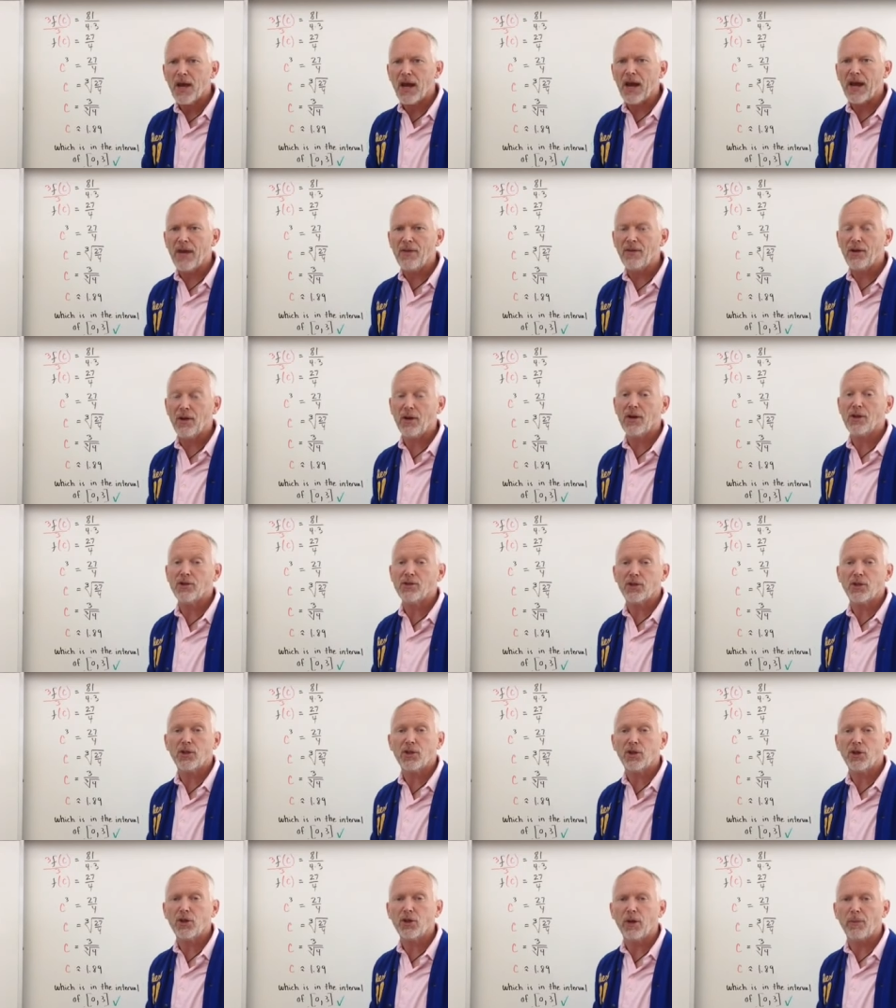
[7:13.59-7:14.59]
And there is
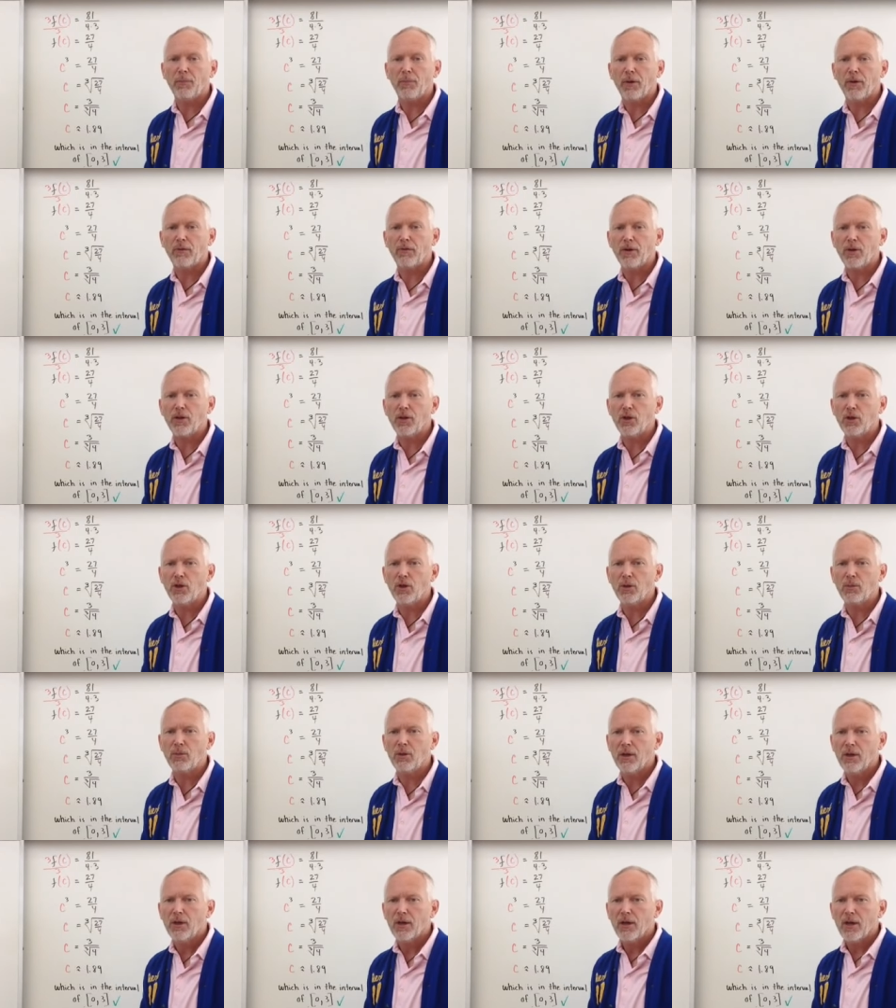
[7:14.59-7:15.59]
a perfect
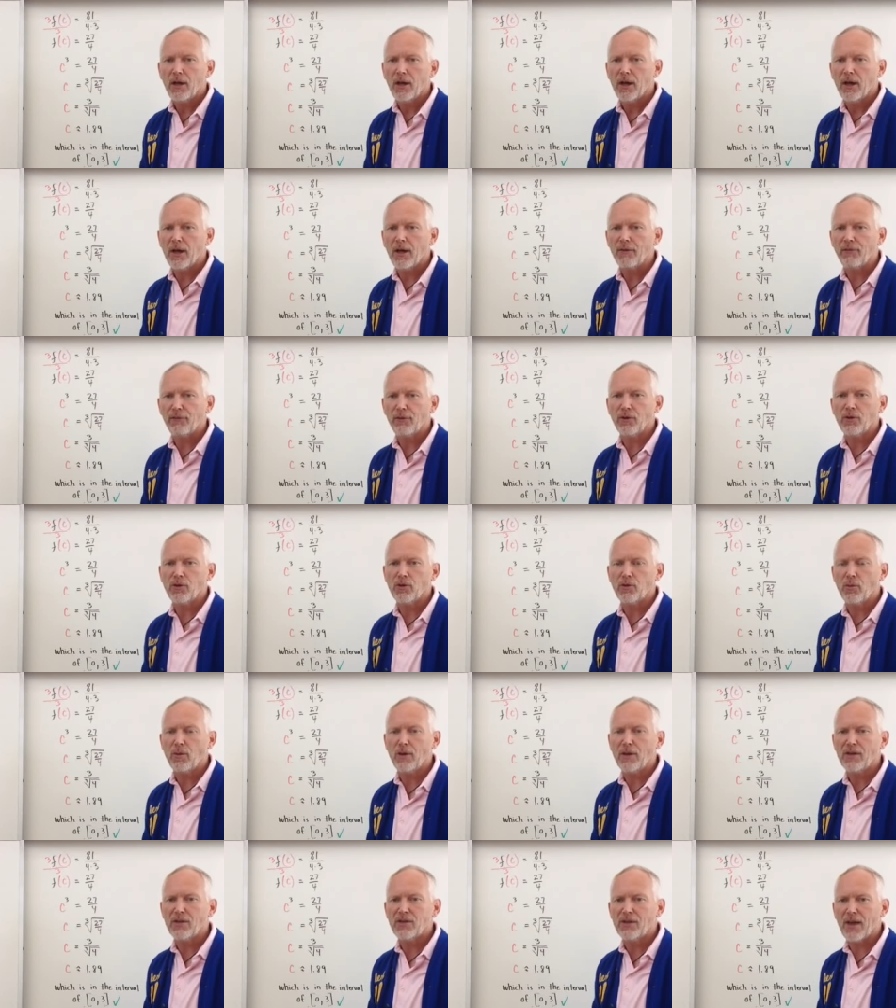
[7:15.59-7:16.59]
cube for
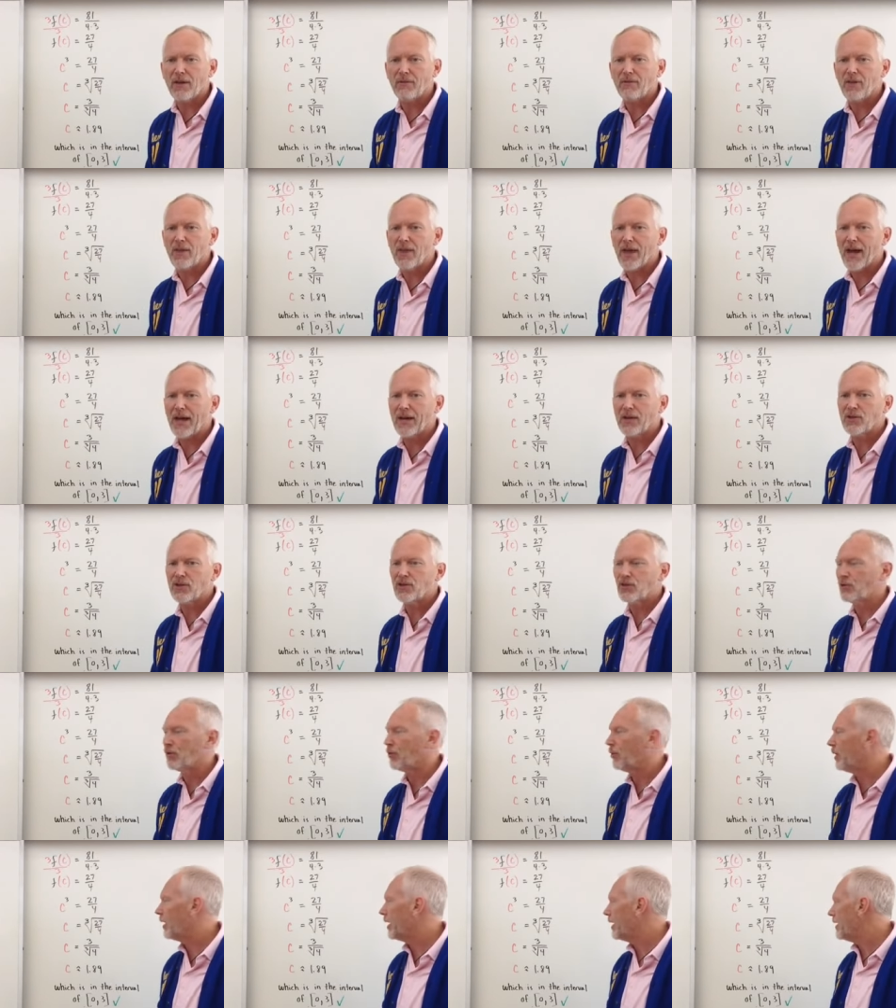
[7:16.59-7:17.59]
27, that is
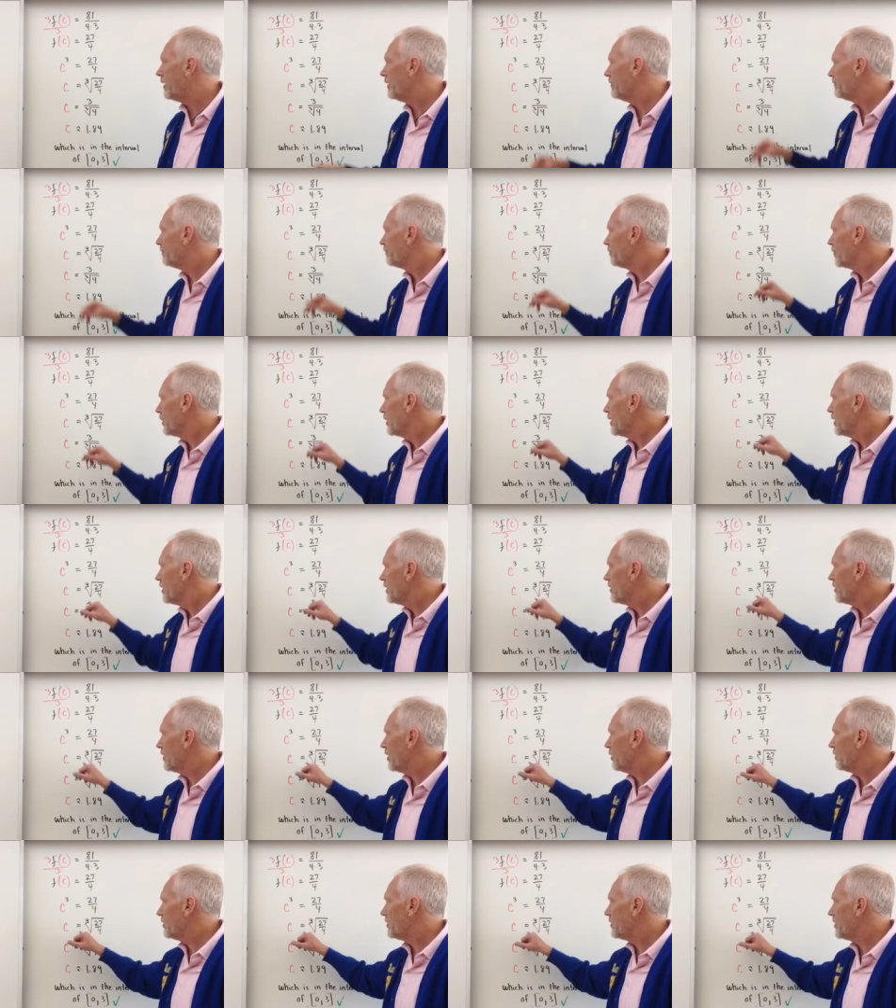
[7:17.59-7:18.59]
3.
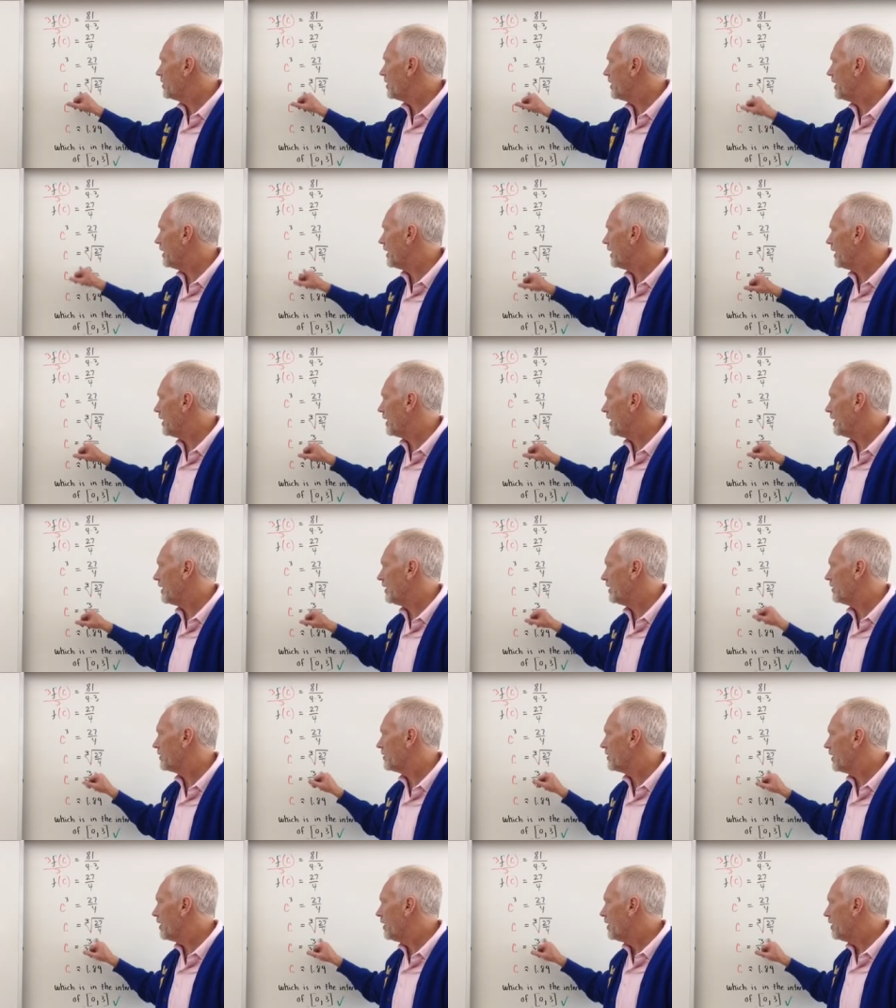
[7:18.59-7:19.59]
So c
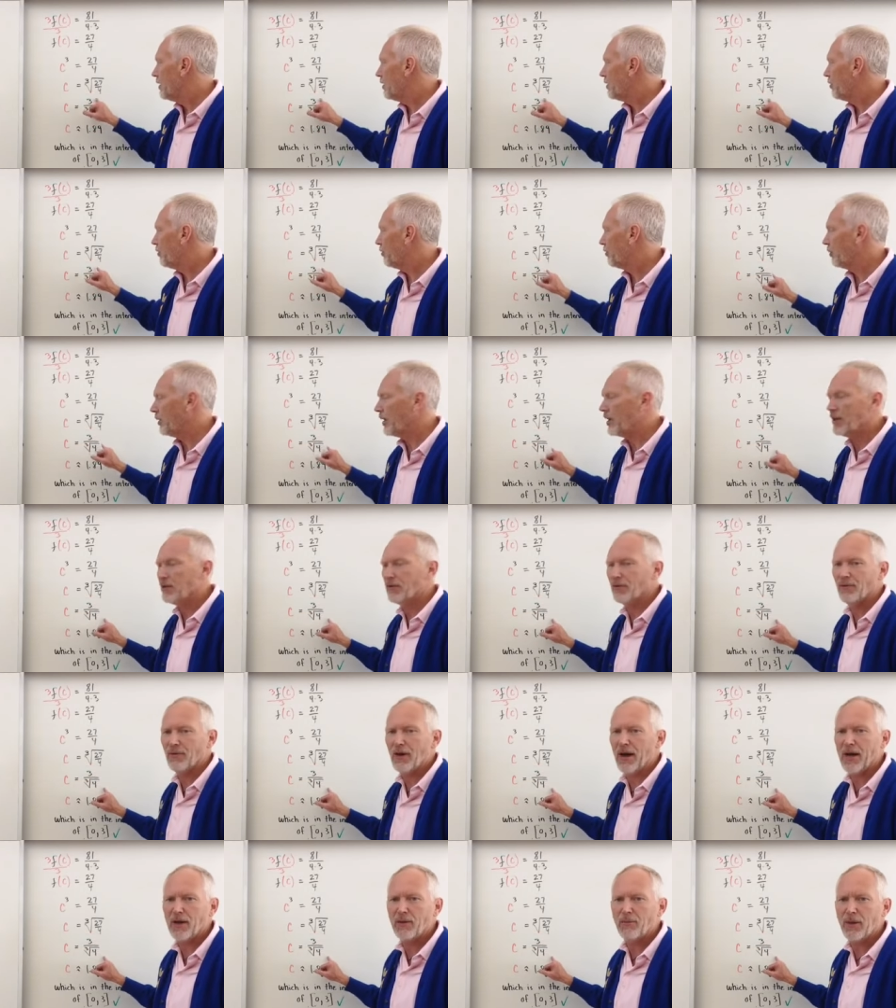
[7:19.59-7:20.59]
is 3
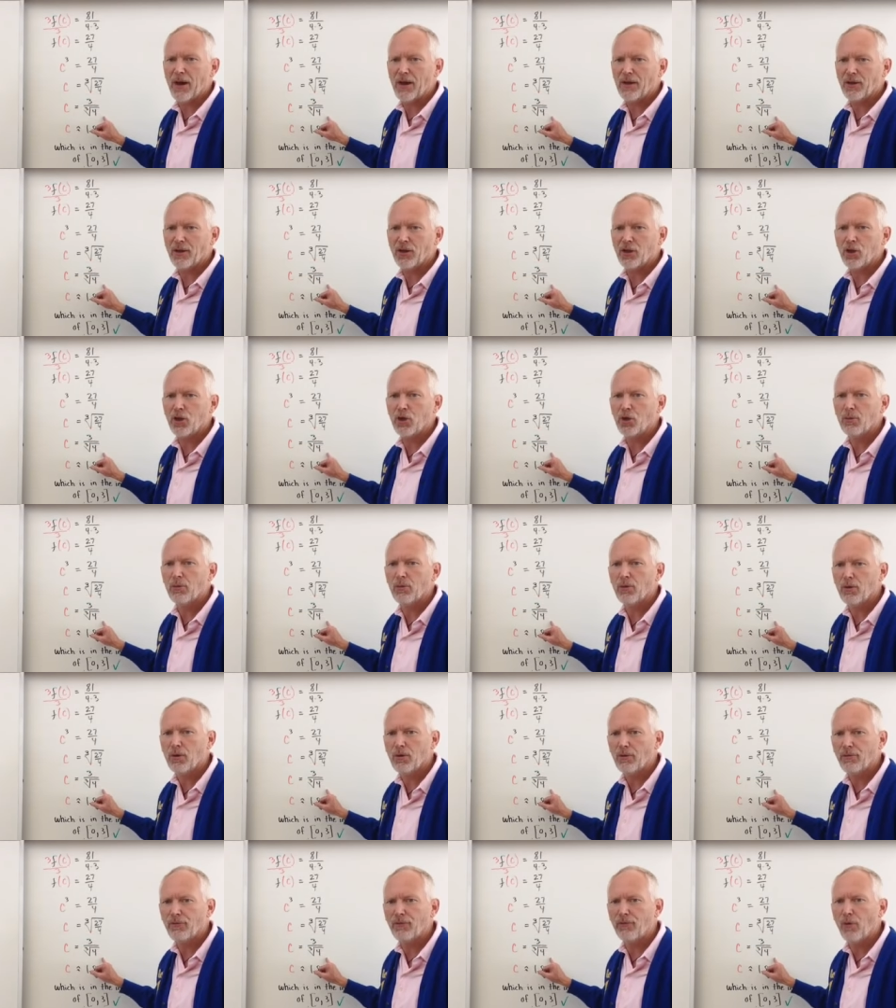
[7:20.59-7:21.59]
divided by the cube
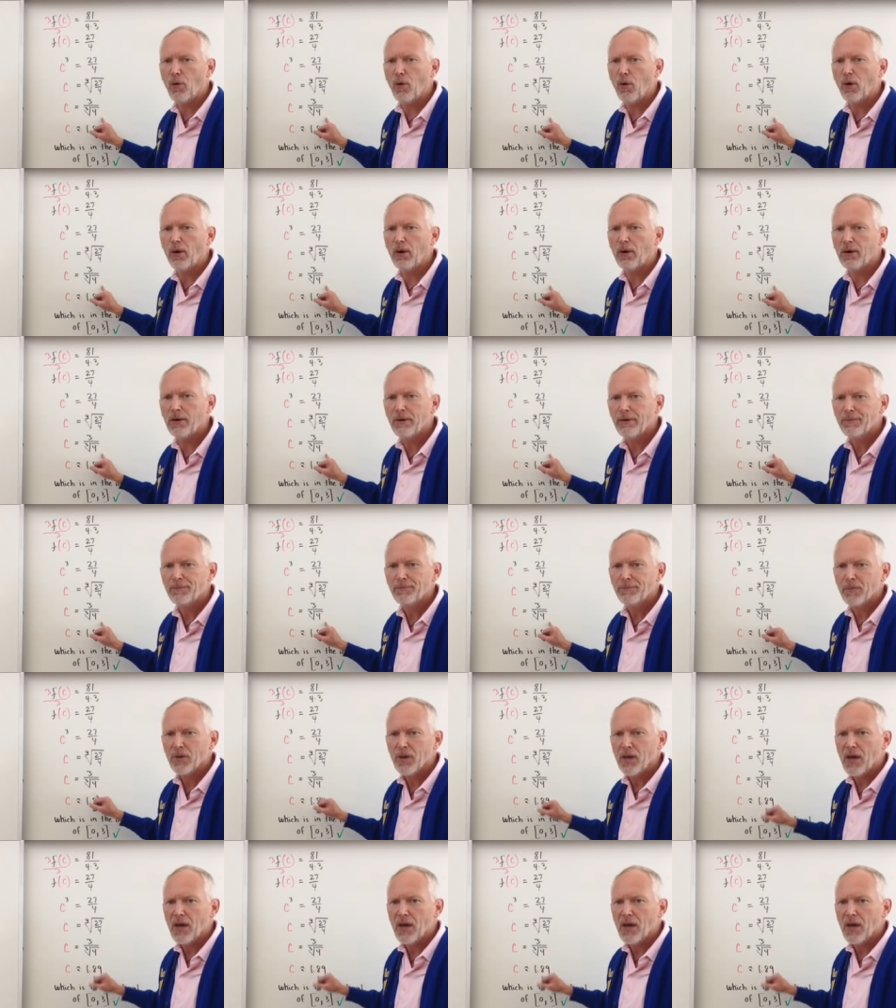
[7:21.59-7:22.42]
root of 4.